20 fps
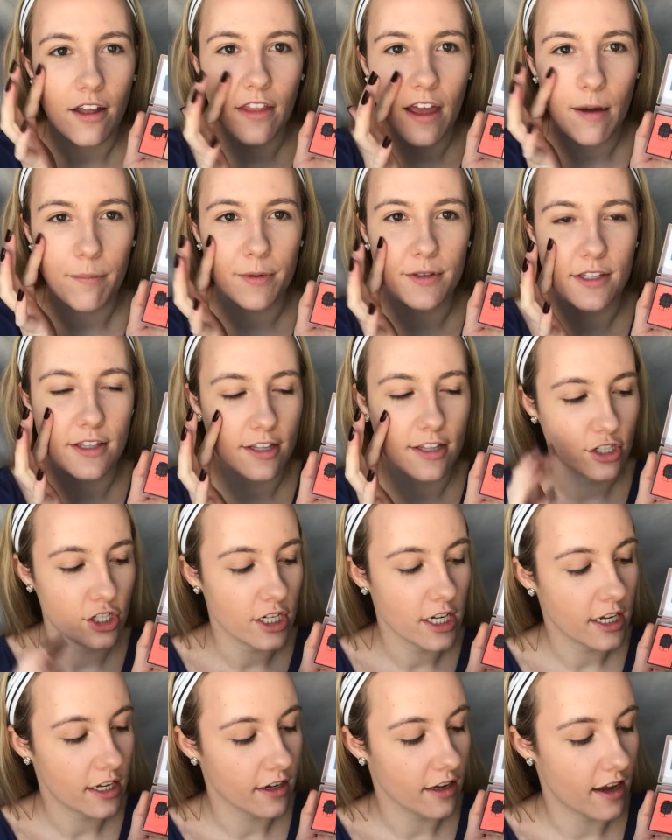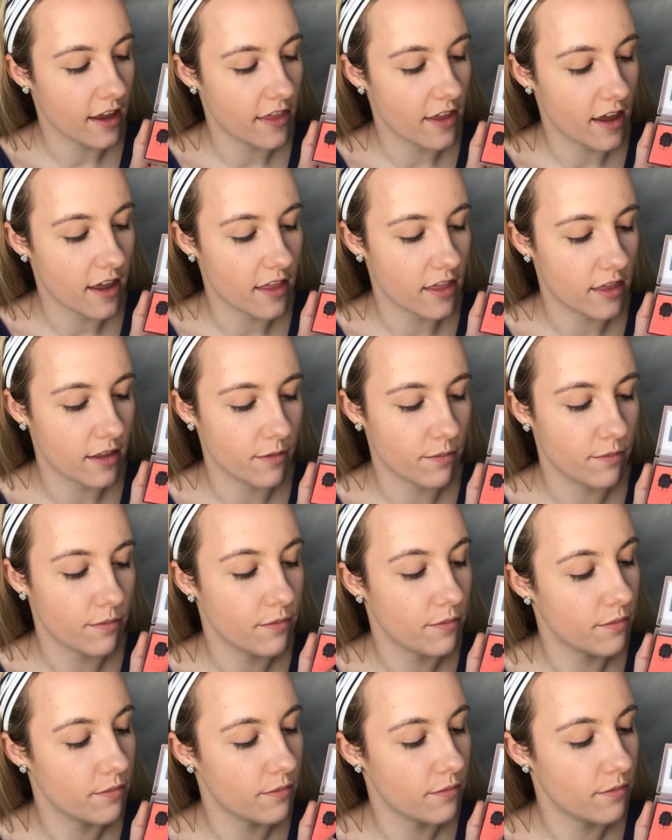on the apples of the cheek, and then the
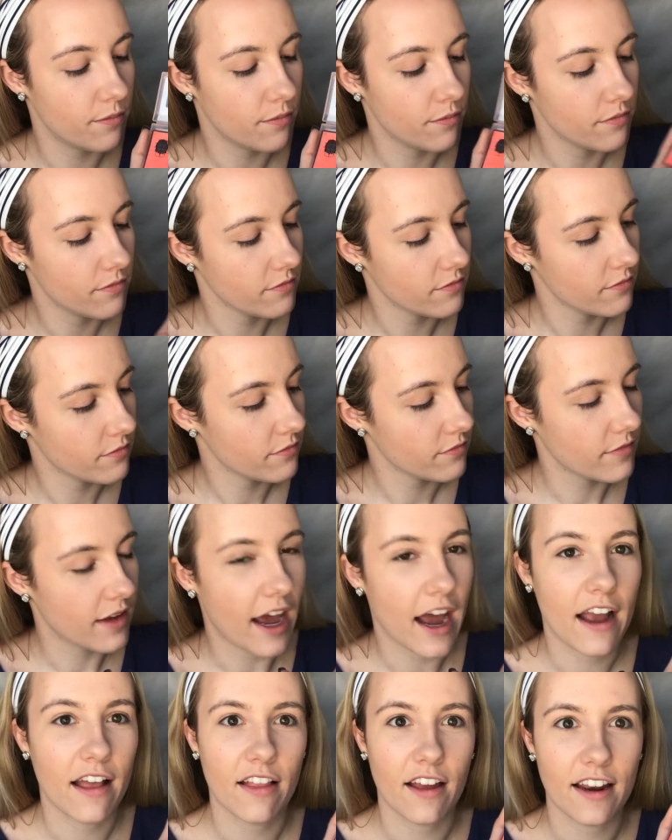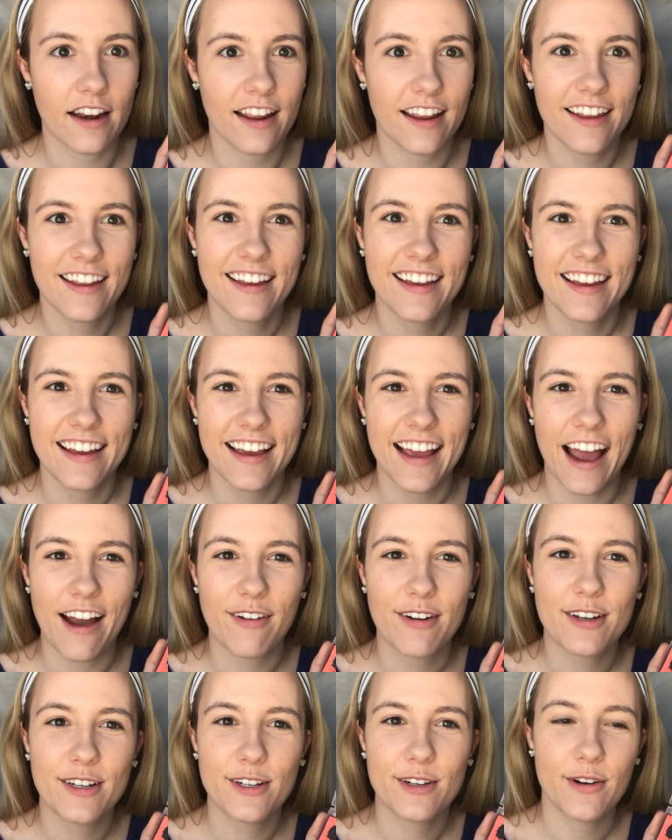highlighting
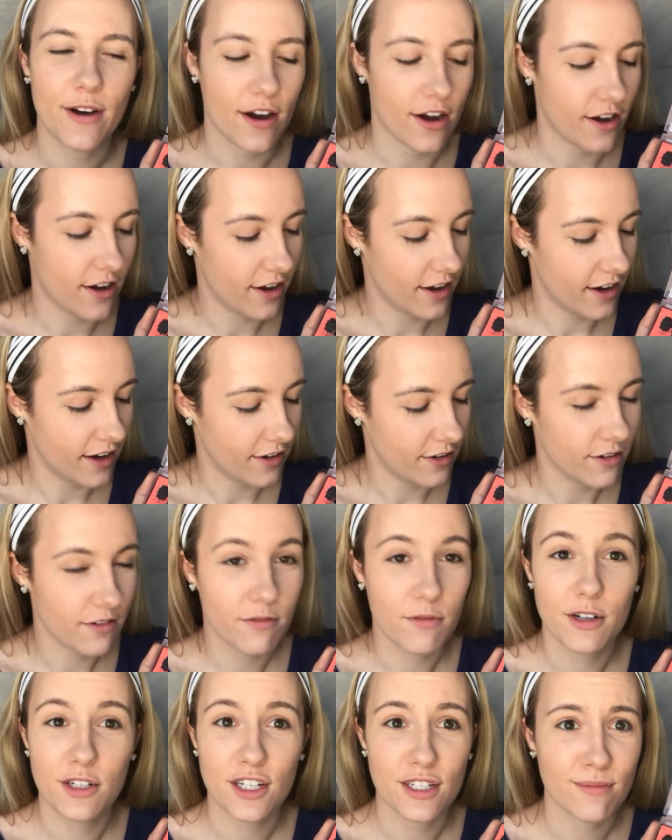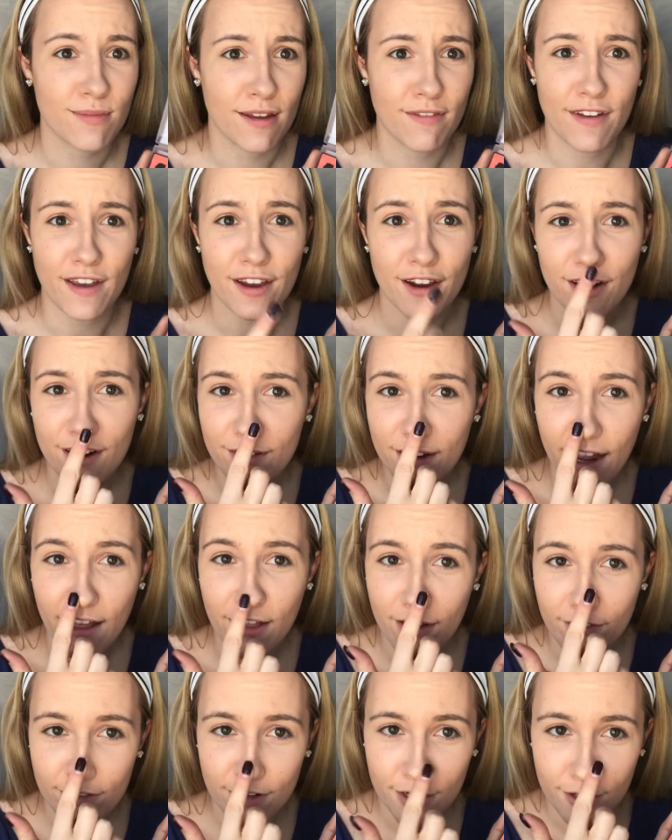I would do on with just my finger. I
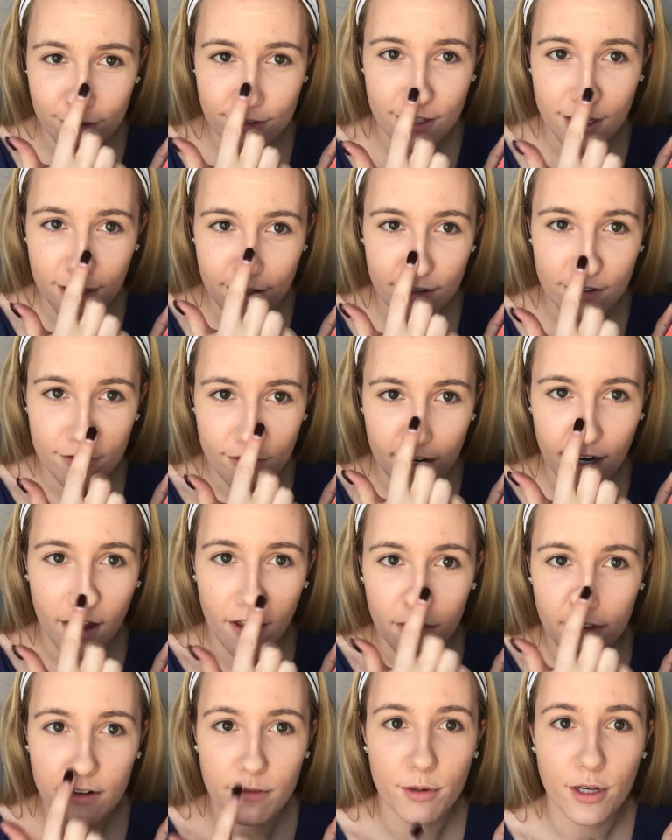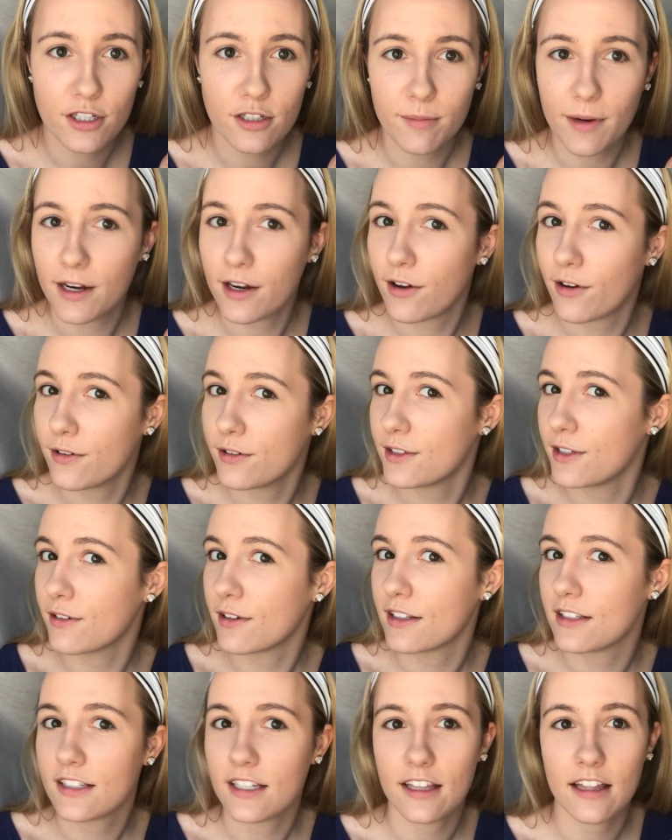love to use it right on the bridge of my nose. You
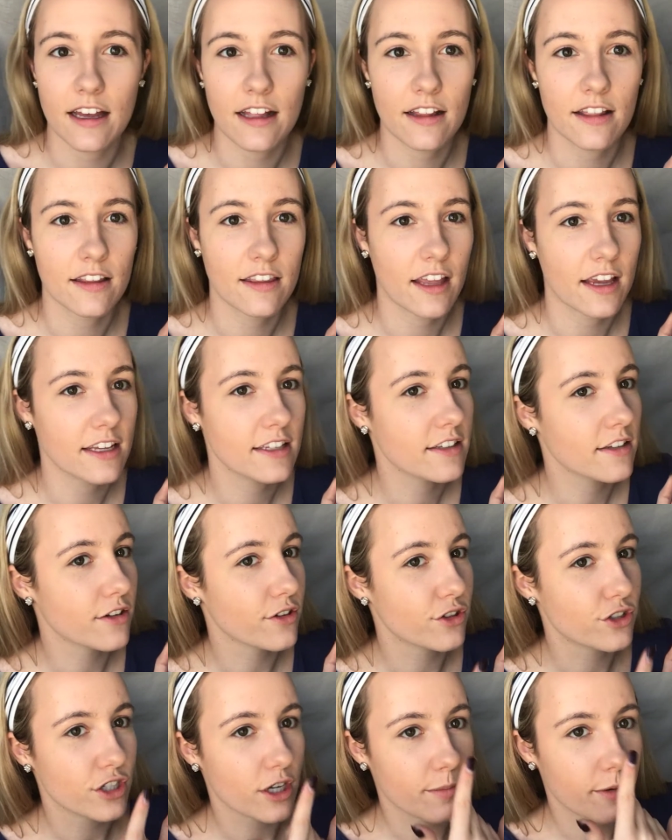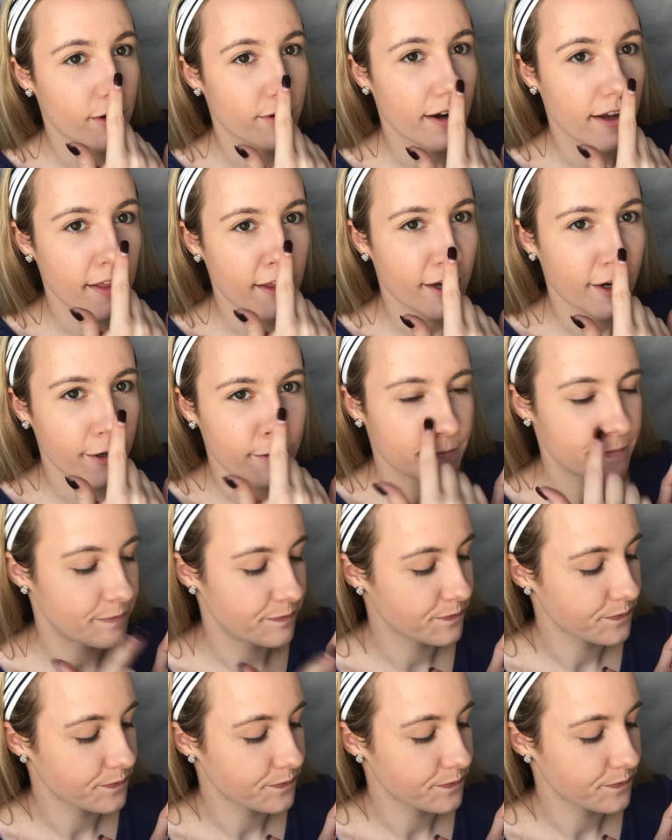can see that nice little shimmer right there